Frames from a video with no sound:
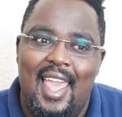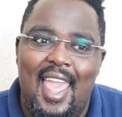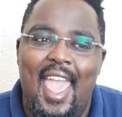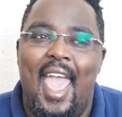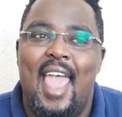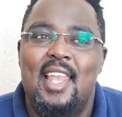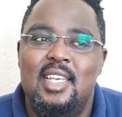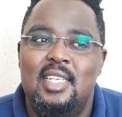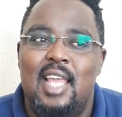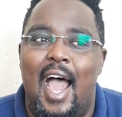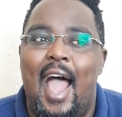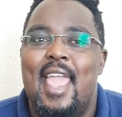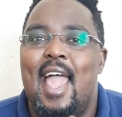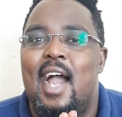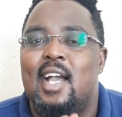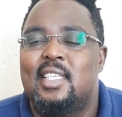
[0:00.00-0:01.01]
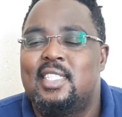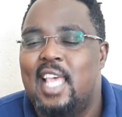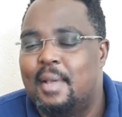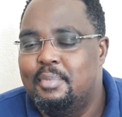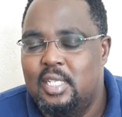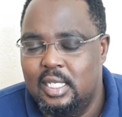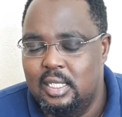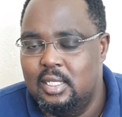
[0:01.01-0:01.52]
and I
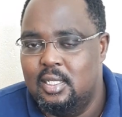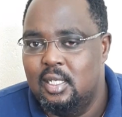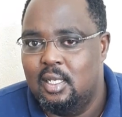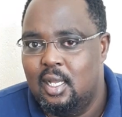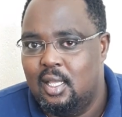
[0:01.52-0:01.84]
accepted